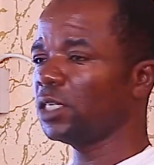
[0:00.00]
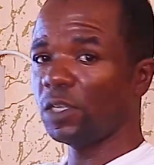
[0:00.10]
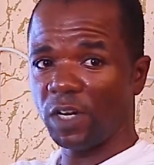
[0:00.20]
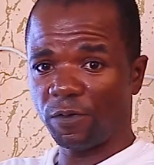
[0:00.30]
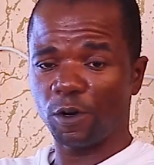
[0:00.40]
The
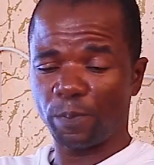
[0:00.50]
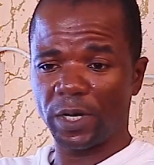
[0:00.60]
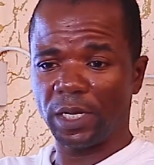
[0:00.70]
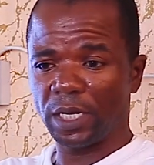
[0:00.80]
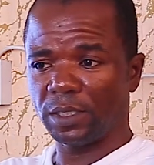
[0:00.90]
very first
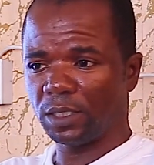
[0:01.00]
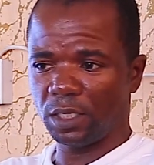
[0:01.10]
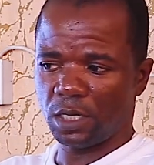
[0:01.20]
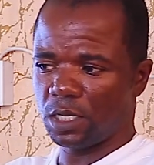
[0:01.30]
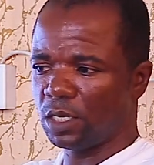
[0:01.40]

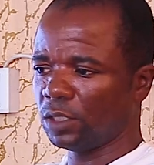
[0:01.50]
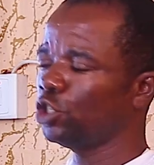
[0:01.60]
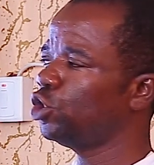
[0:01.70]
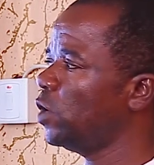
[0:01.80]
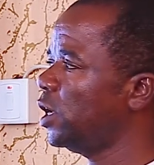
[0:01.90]
pregnancy is
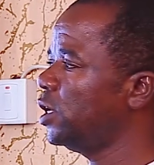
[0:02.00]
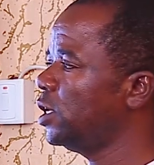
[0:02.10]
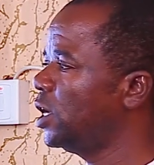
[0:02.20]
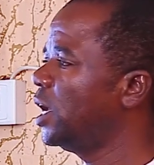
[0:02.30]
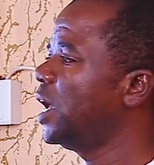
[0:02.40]

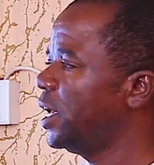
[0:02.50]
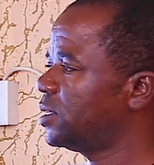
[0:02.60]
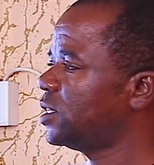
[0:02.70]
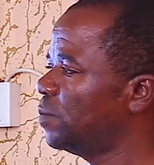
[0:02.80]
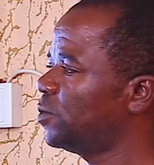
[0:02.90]
usually
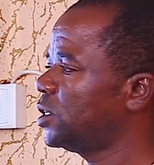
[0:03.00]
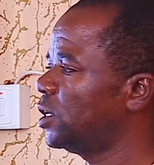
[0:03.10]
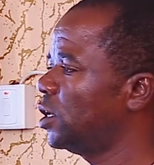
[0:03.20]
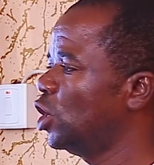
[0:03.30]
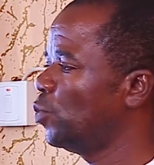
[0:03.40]

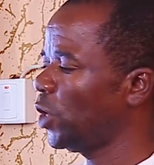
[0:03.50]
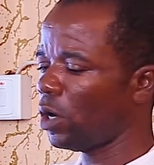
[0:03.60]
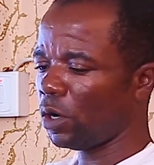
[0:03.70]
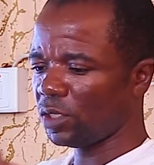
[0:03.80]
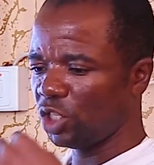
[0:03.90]
accepted
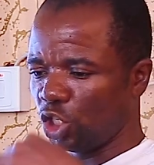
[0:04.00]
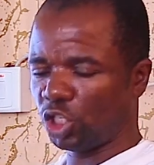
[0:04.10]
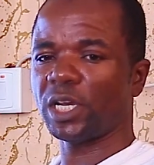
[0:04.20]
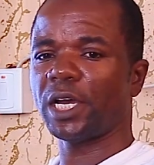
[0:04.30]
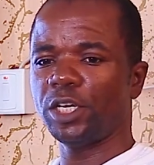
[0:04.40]
because the
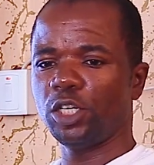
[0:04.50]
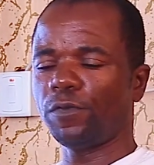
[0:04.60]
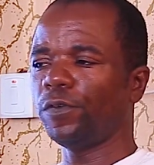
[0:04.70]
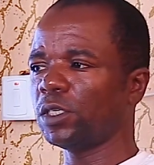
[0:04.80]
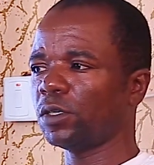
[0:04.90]
child, the
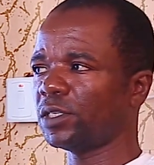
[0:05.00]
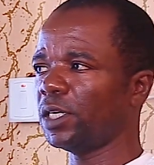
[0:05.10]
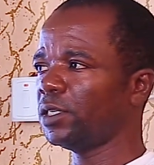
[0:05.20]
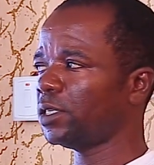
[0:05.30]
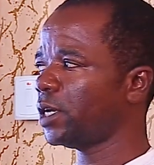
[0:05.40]
fetus
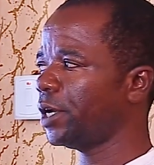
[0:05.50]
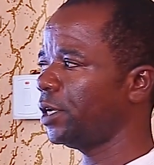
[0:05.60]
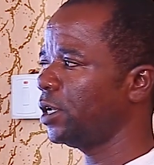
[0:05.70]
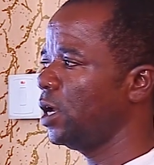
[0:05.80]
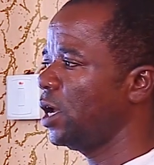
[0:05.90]

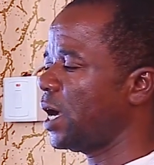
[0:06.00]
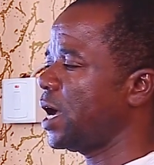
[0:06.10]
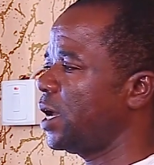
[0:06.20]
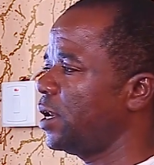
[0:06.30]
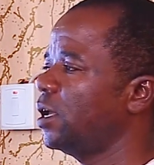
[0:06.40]
inside,
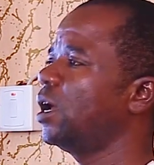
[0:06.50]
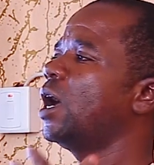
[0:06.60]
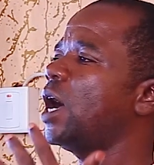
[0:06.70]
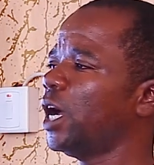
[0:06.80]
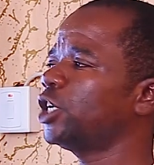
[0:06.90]
can
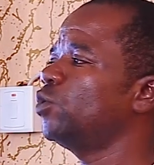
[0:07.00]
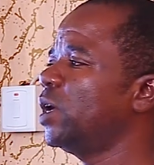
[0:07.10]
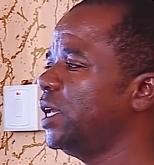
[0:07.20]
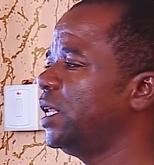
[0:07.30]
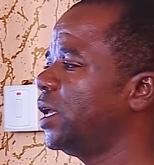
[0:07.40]

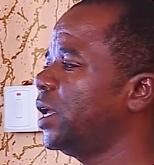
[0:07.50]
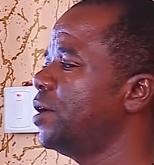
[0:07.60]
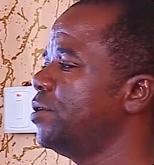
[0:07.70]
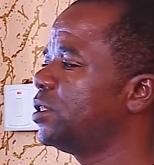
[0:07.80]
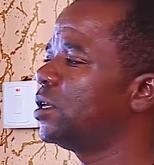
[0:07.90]
actually
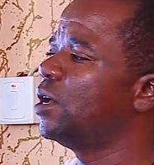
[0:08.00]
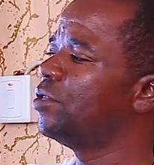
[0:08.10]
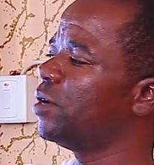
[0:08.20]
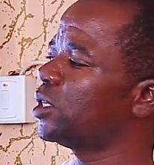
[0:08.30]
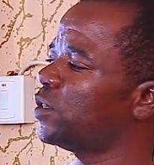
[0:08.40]
inherit
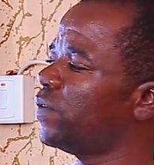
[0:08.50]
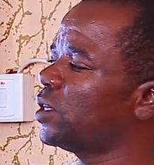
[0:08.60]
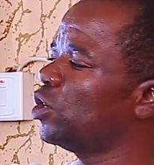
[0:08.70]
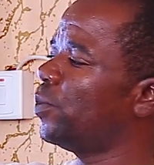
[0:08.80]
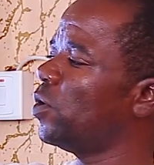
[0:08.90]
the rhesus
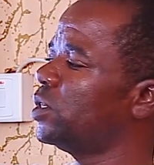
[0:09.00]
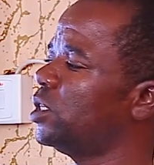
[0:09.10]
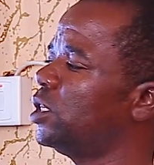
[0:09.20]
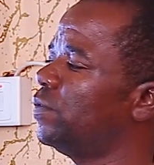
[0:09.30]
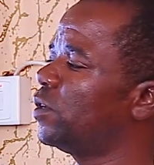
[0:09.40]
factor
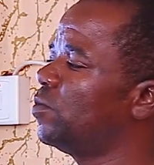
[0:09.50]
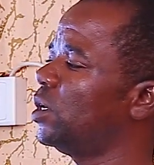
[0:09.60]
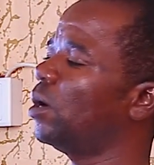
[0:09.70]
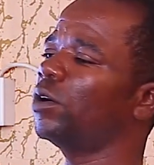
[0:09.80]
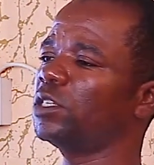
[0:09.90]
positive from
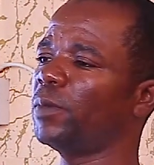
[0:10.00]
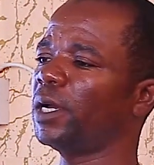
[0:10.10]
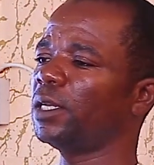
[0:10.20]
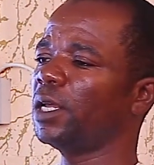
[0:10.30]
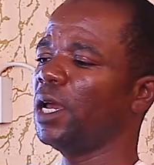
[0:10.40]
the
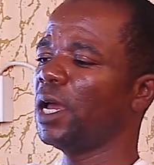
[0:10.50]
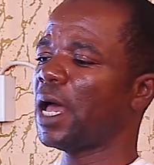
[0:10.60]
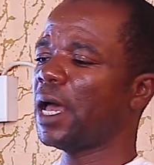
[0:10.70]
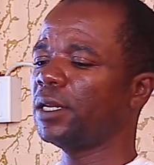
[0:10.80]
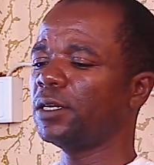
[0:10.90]
husband,
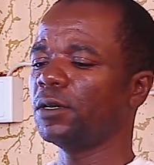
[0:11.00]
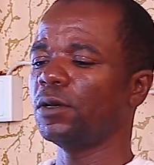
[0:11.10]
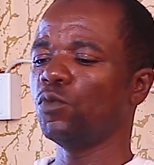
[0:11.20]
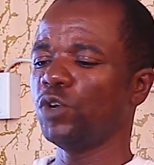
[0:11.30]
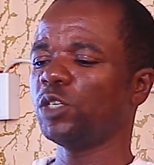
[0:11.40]

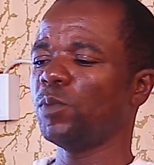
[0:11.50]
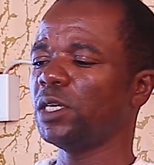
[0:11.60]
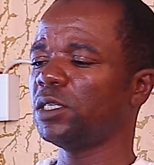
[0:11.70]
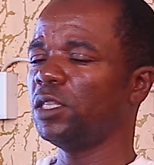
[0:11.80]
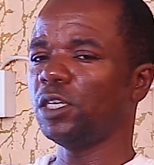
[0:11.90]
and which
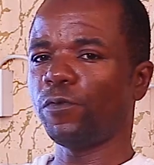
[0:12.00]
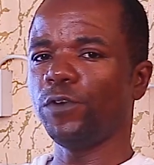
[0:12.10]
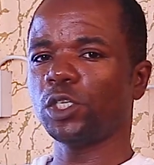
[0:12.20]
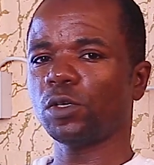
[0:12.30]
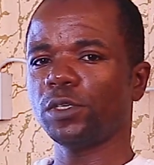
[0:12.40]
means the
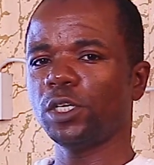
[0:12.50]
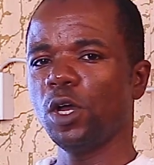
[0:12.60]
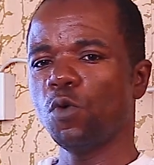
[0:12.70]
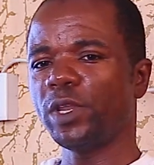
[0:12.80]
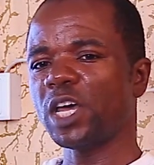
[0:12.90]
fetus
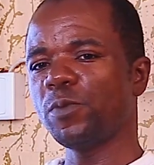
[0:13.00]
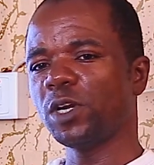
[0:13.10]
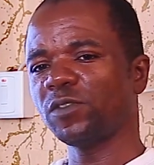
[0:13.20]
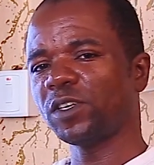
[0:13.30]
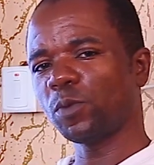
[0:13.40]
will now be
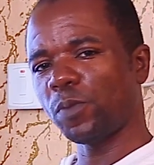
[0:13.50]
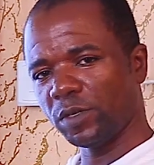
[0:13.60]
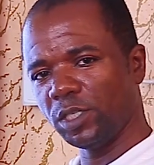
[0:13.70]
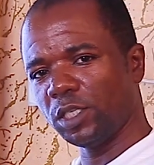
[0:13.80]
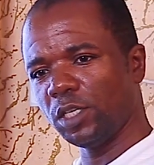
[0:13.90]
rhesus factor
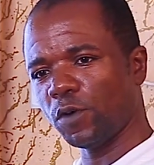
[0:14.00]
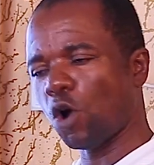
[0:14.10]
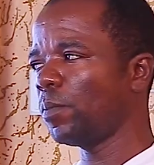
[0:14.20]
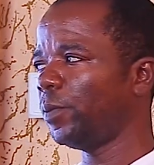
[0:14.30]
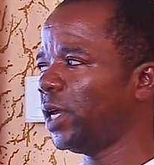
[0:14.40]
positive
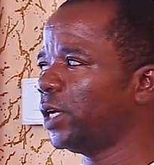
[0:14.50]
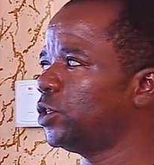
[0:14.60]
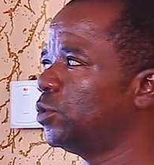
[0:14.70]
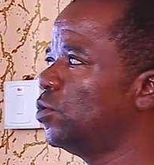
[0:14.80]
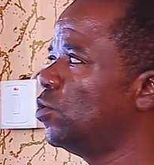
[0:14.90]
compared
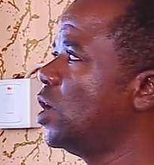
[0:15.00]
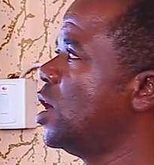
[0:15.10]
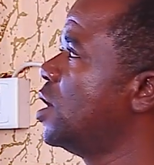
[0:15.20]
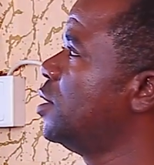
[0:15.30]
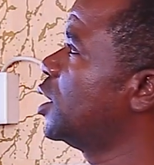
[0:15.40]
to
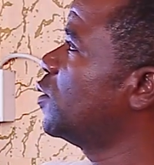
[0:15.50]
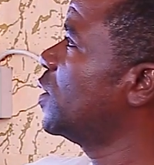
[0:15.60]
the rhesus